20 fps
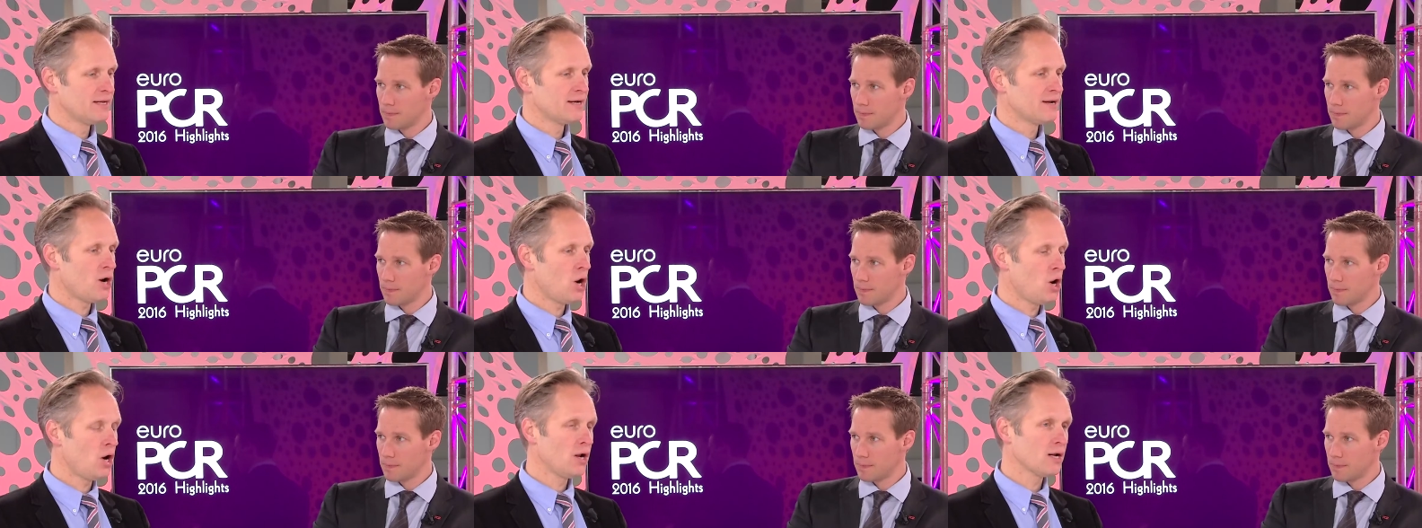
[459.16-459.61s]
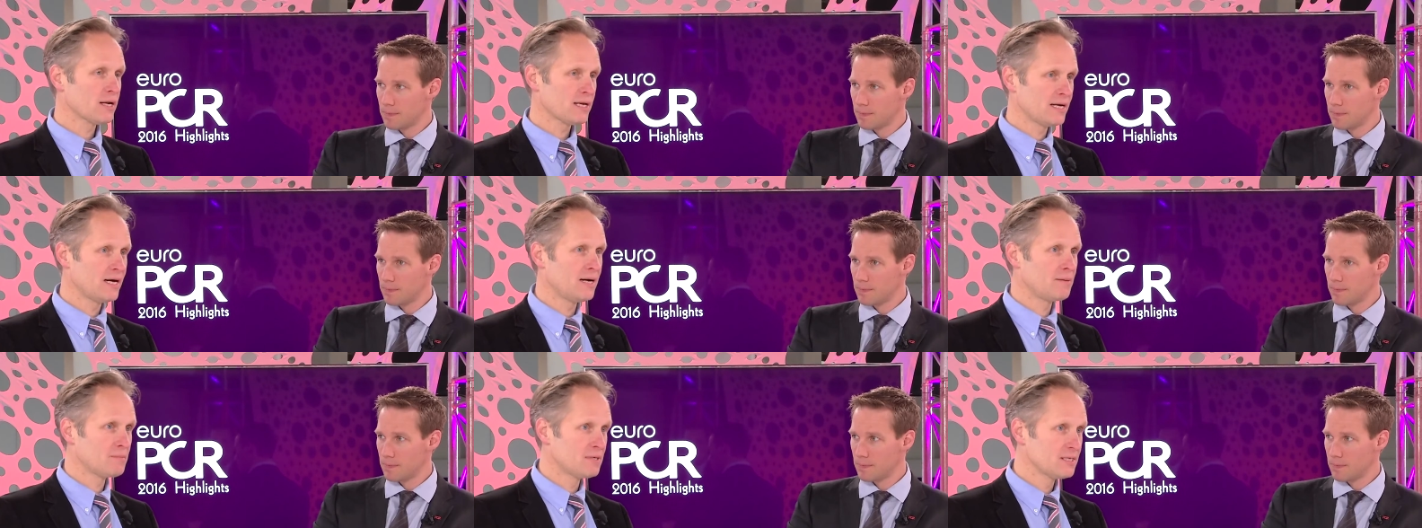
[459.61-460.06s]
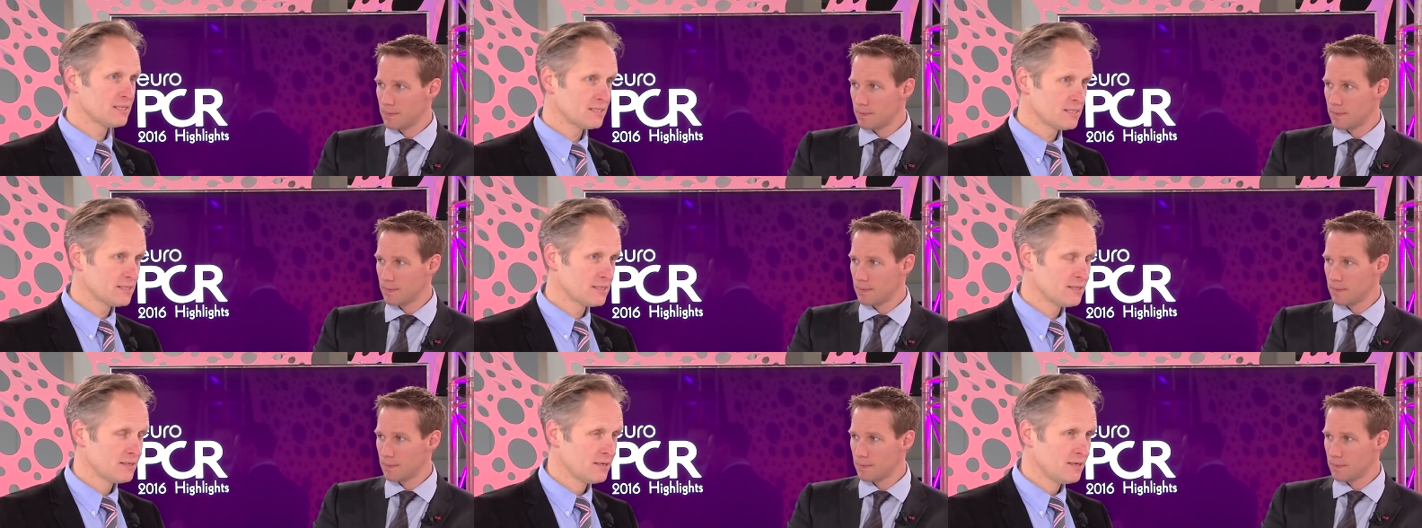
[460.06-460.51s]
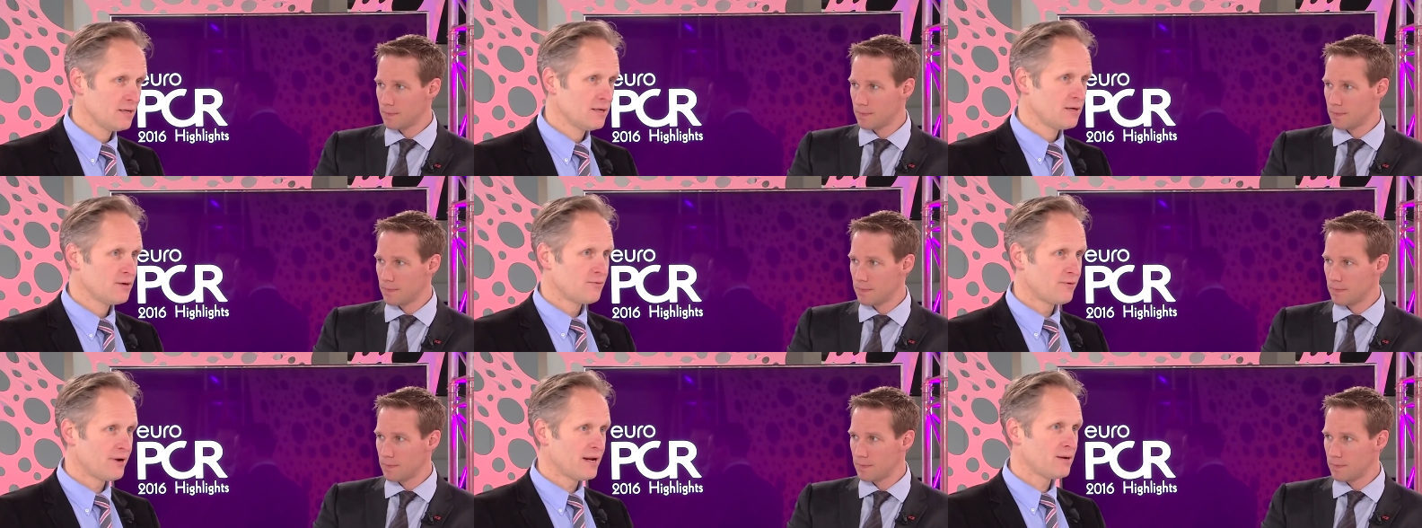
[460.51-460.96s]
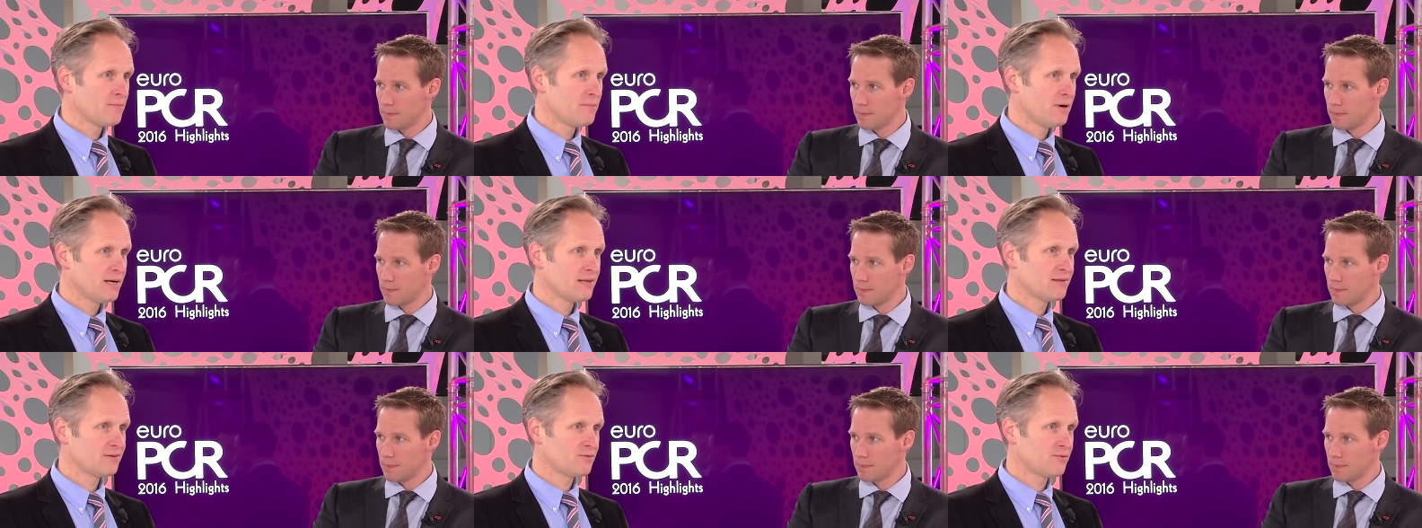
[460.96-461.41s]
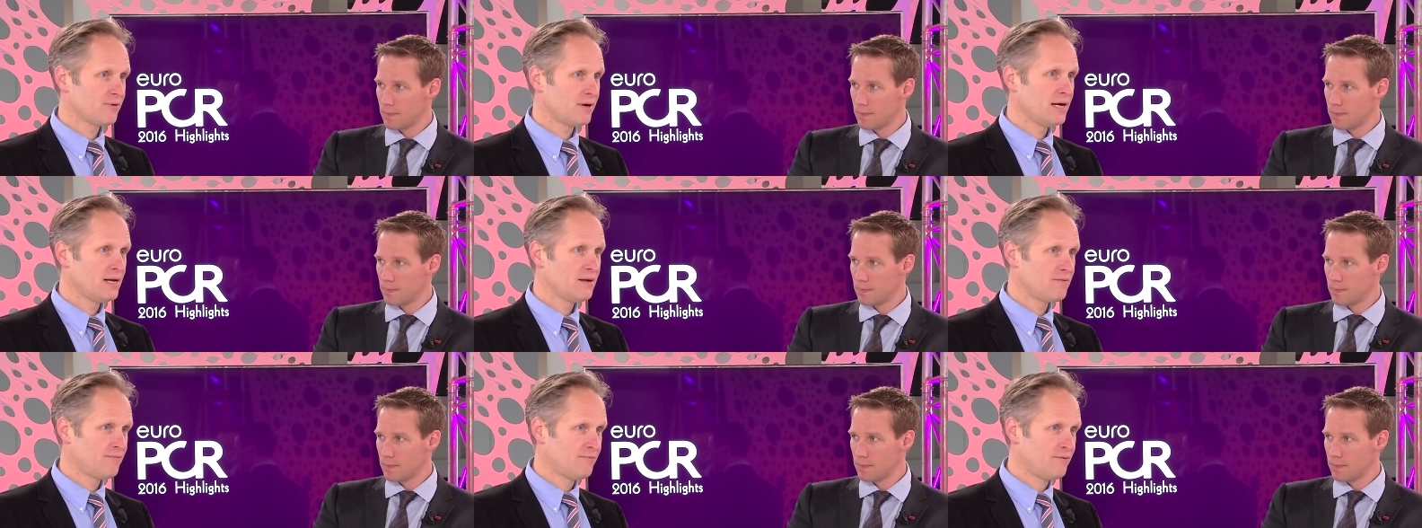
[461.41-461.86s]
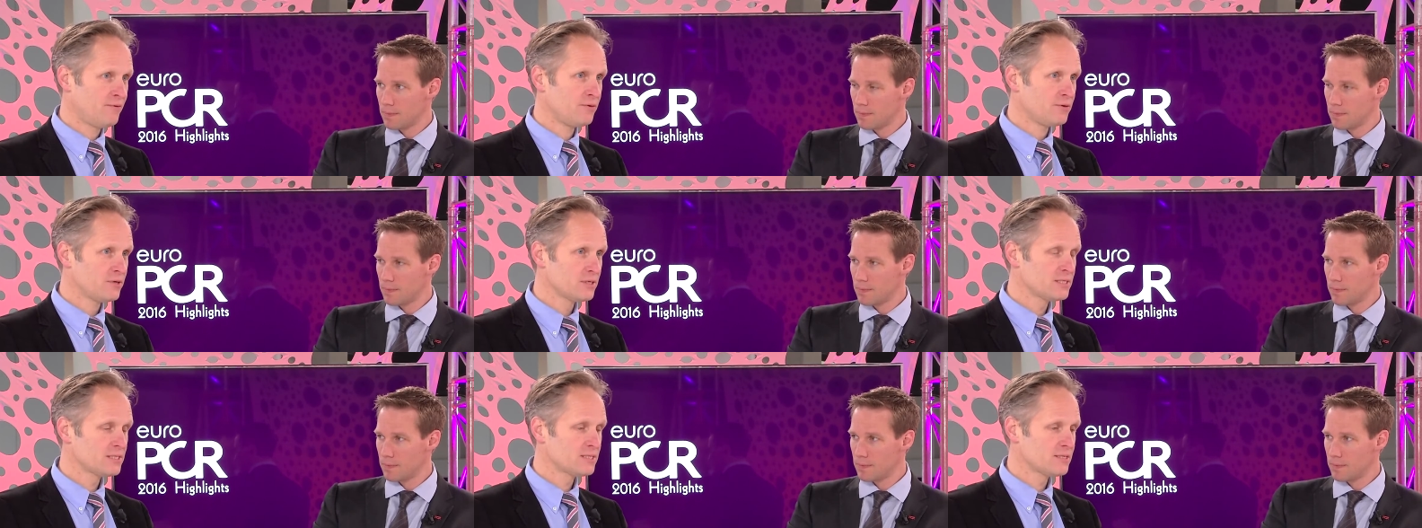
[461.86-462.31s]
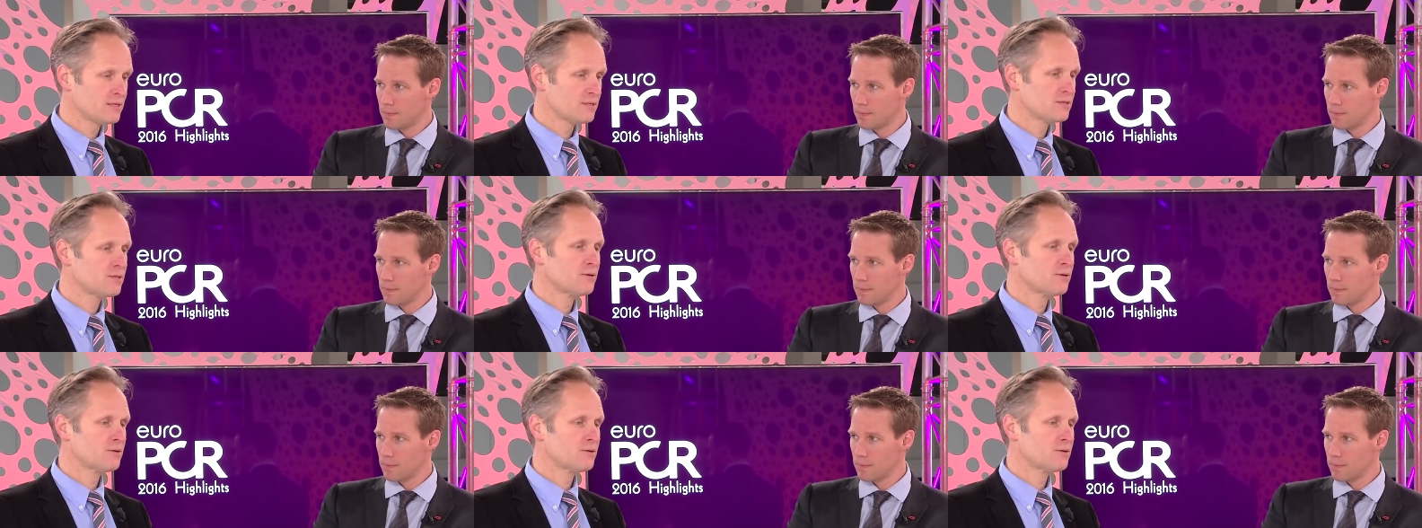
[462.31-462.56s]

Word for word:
Speaker 1: an all-comers randomized trial first